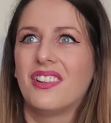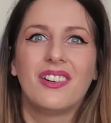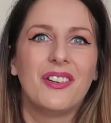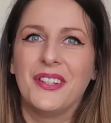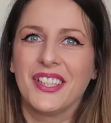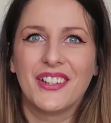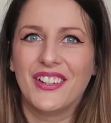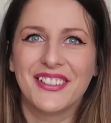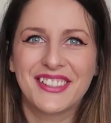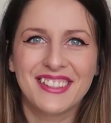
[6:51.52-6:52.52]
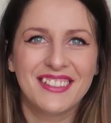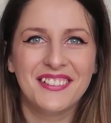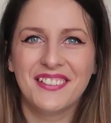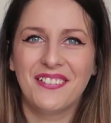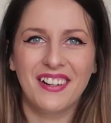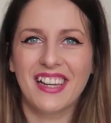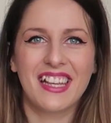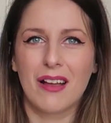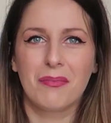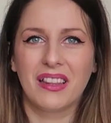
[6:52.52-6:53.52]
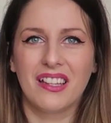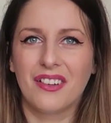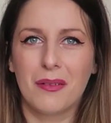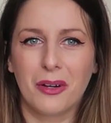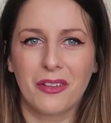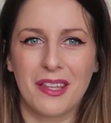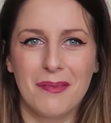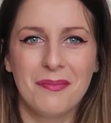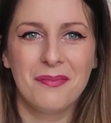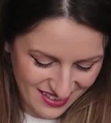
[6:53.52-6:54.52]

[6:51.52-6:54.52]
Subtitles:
oh my gosh, really can't believe I bought them.